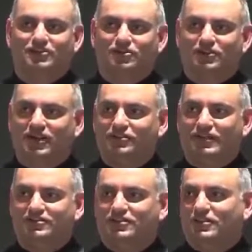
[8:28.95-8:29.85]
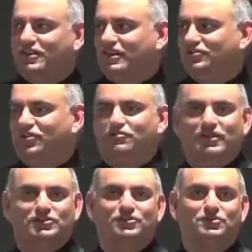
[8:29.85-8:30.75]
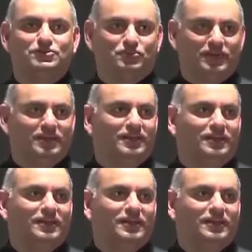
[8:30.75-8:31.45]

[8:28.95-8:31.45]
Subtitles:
None of that is of much interest to me.